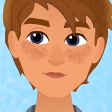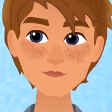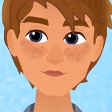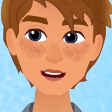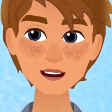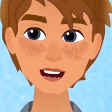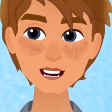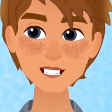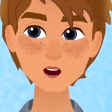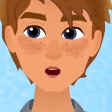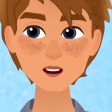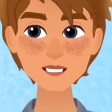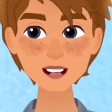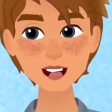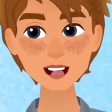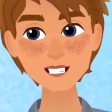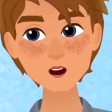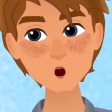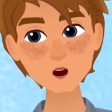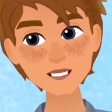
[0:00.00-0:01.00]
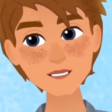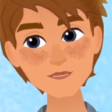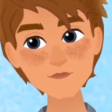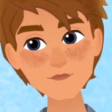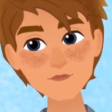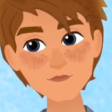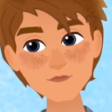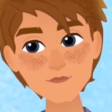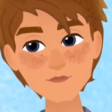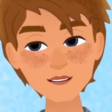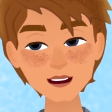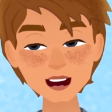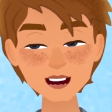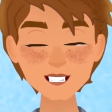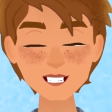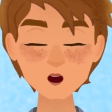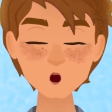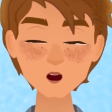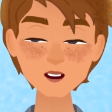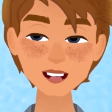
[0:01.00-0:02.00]
If I didn't agree, they
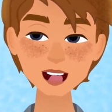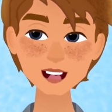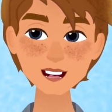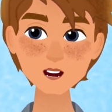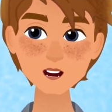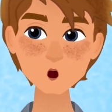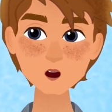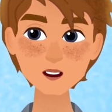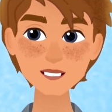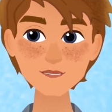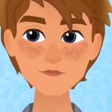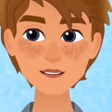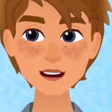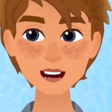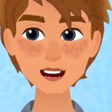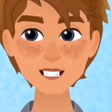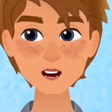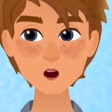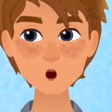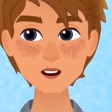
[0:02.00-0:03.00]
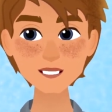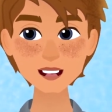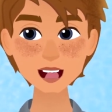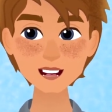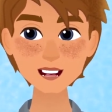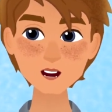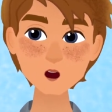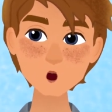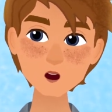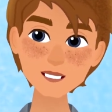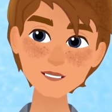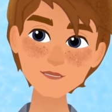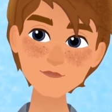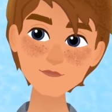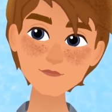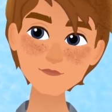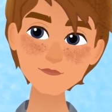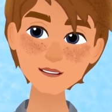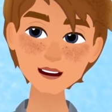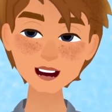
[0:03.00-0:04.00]
threatened to kill everyone in my family,
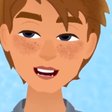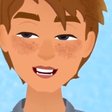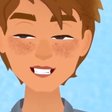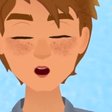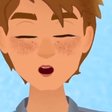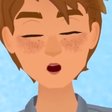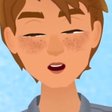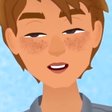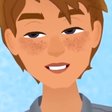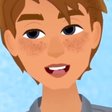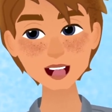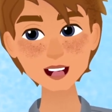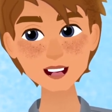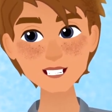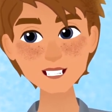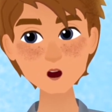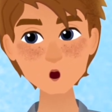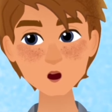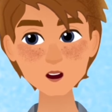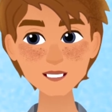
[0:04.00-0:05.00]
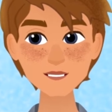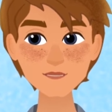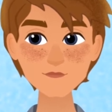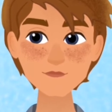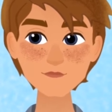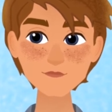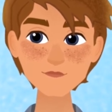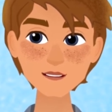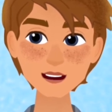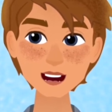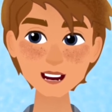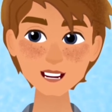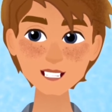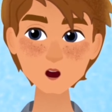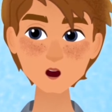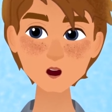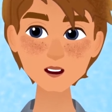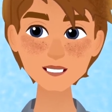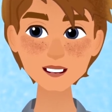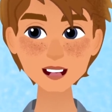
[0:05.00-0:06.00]
starting with my father, who
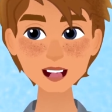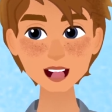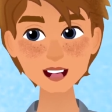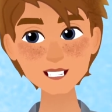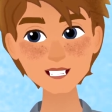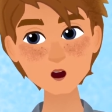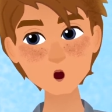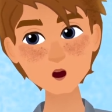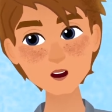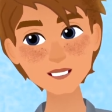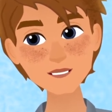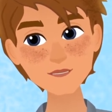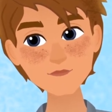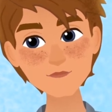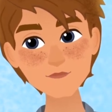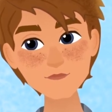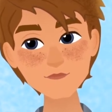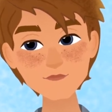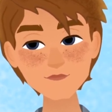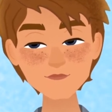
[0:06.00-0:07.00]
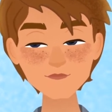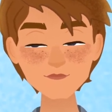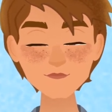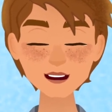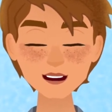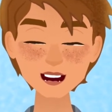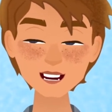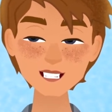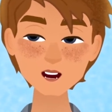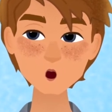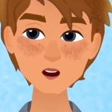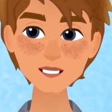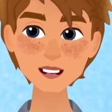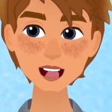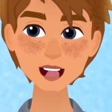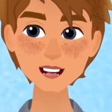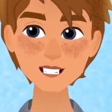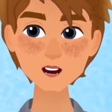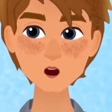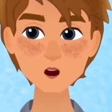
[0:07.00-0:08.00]
lived in another city. He said he
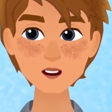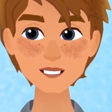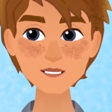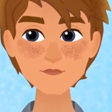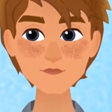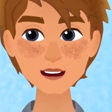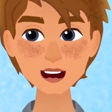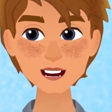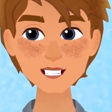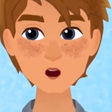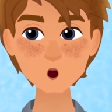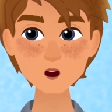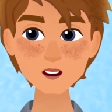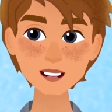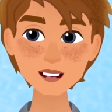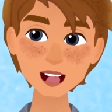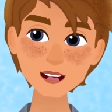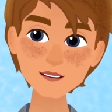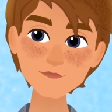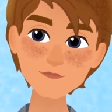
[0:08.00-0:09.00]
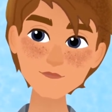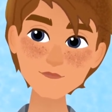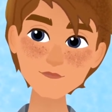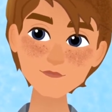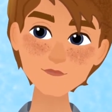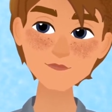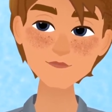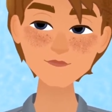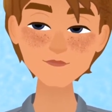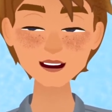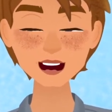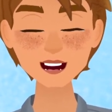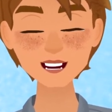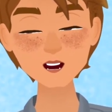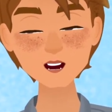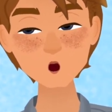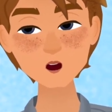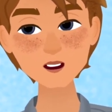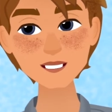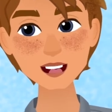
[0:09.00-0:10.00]
was recording our meeting, said
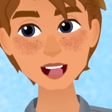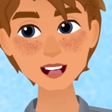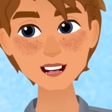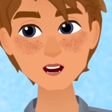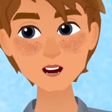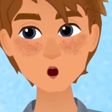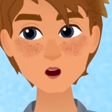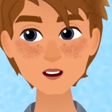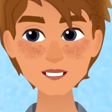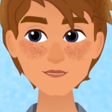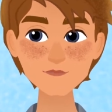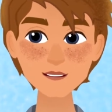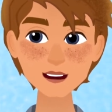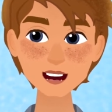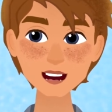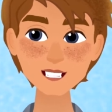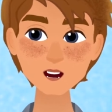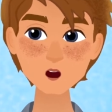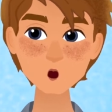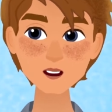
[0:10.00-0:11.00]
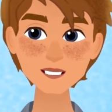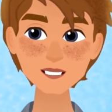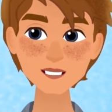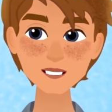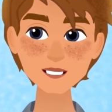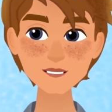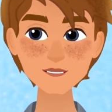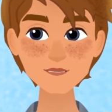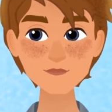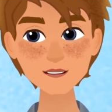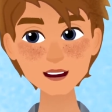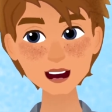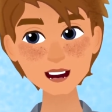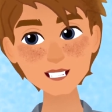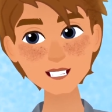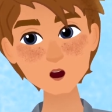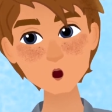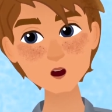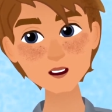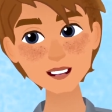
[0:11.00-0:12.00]
that if I betrayed this group, they
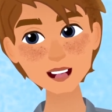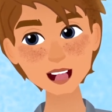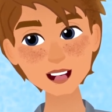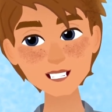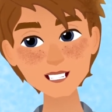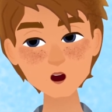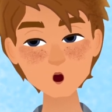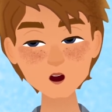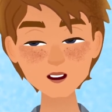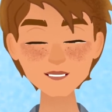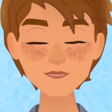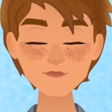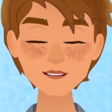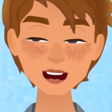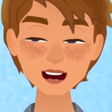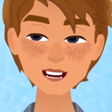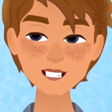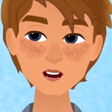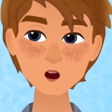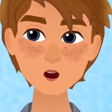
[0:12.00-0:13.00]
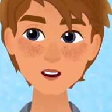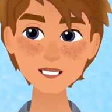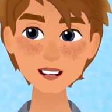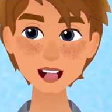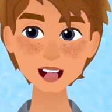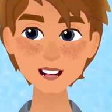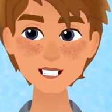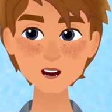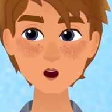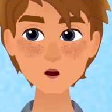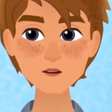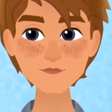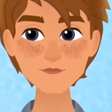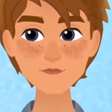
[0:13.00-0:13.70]
would send the recording to my leaders.